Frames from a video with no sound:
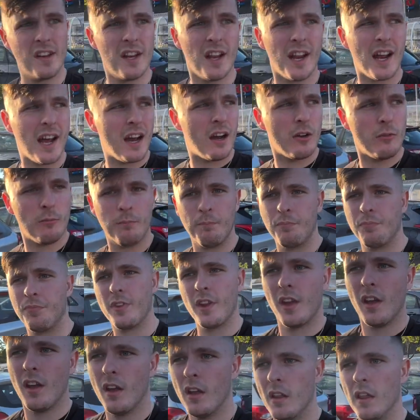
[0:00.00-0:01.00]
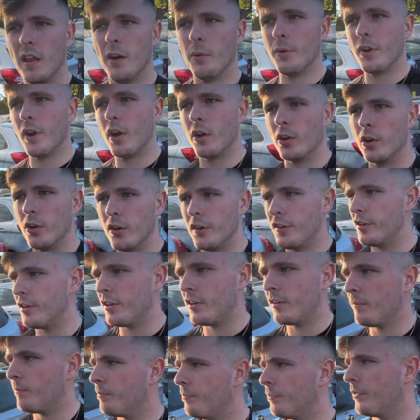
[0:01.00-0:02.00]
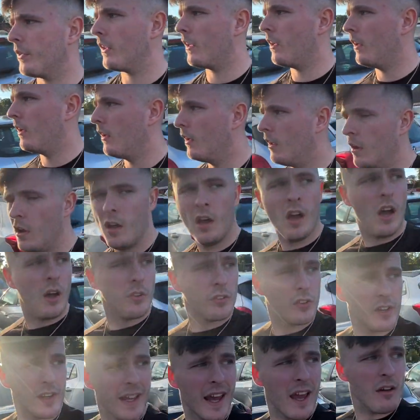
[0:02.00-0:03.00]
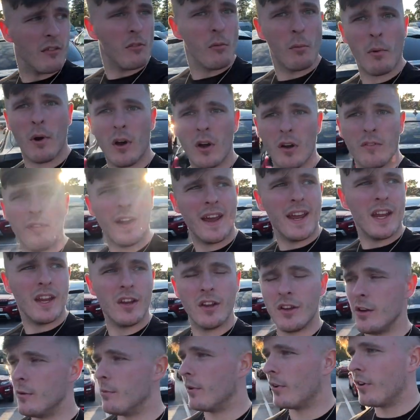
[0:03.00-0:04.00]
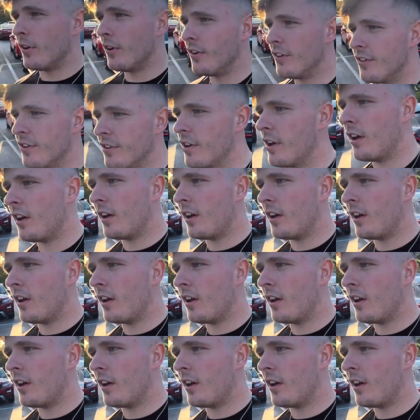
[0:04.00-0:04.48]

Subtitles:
and out. That was no good. I was gonna get him a bottle of AU because